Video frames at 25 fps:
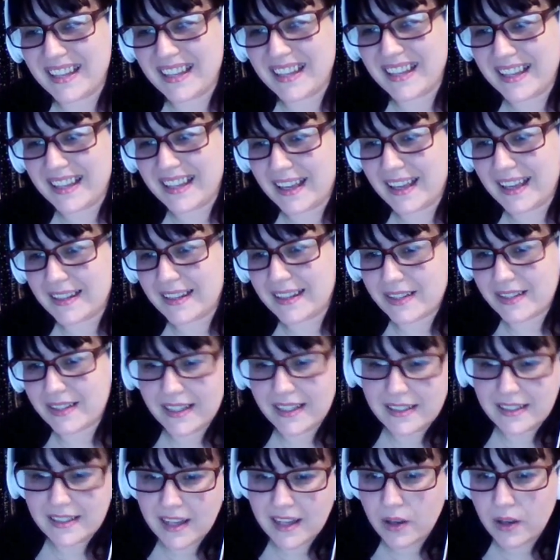Get a
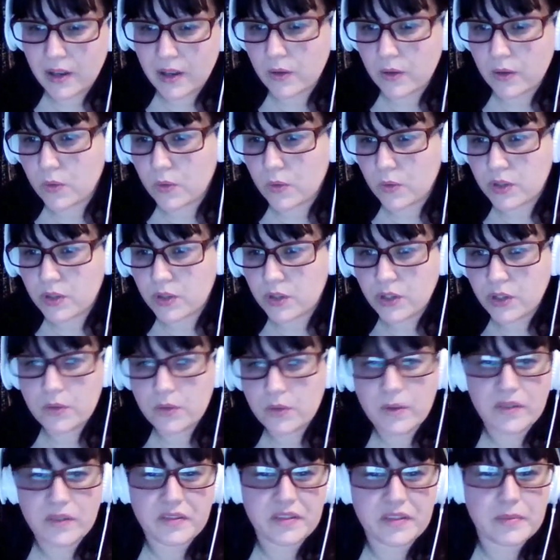3DO or the new
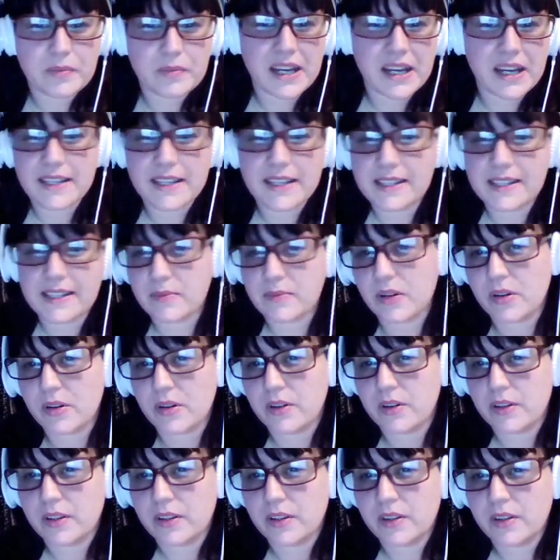one from
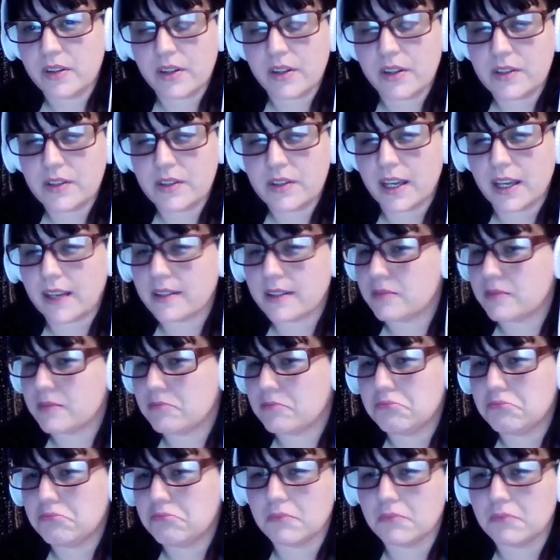ASMR Enthusiast.
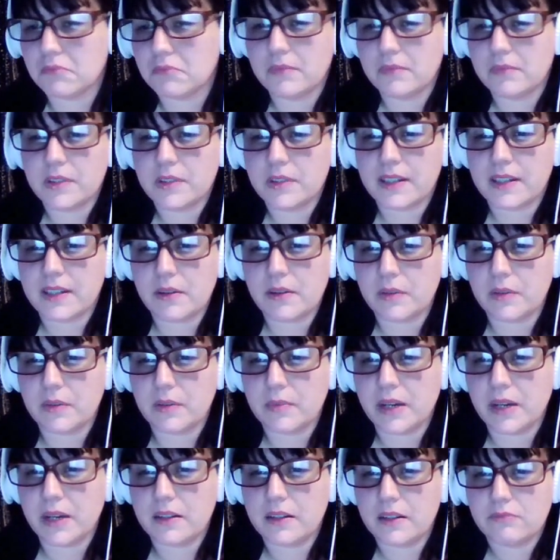What's that all
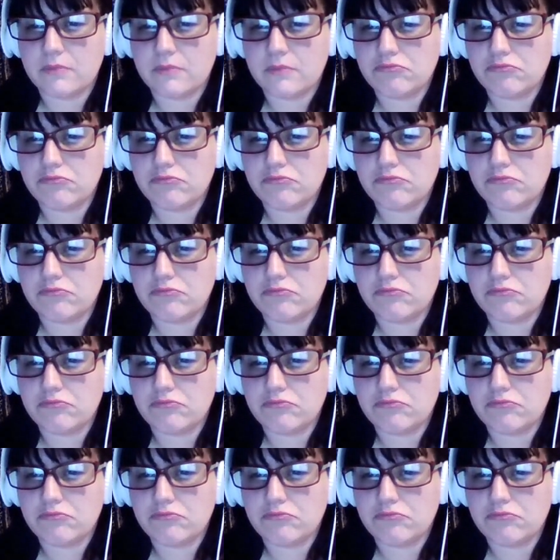about?